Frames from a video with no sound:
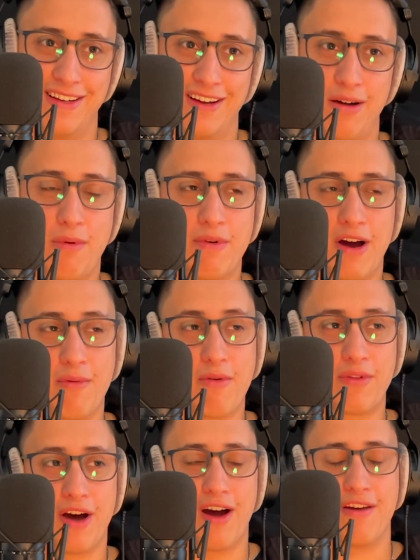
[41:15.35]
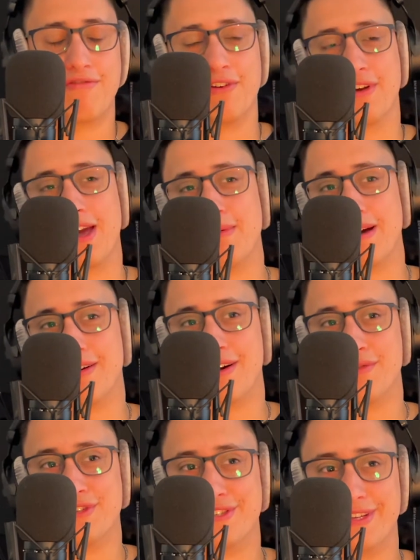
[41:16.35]
I remember when the iPhone came out. I
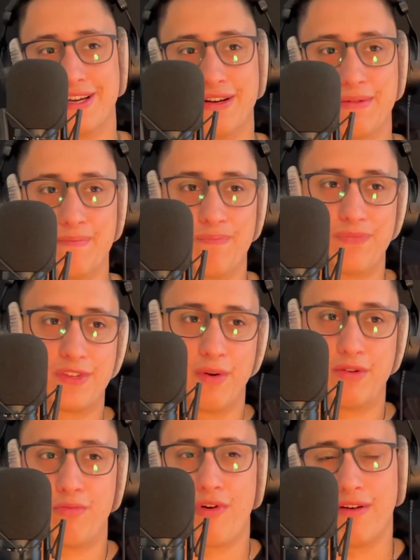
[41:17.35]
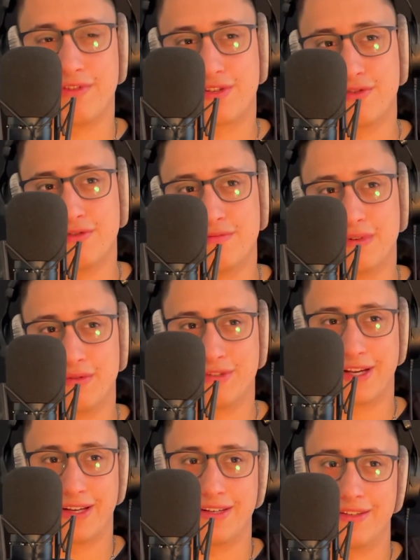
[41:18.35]
was so I went to a private school, but it was
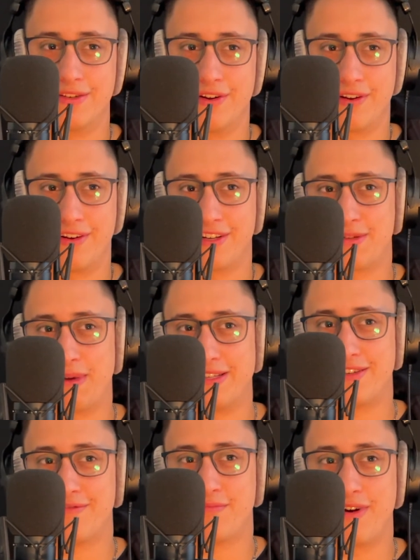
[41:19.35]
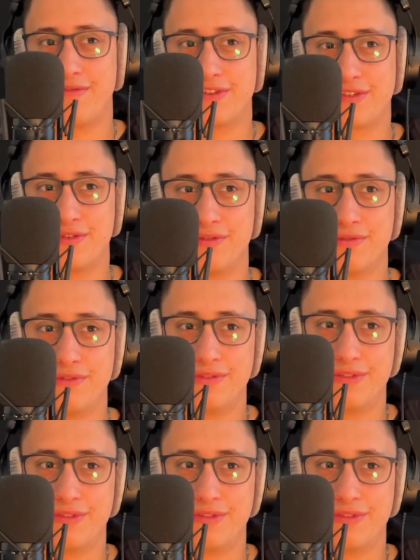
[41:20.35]
like not an expensive private school.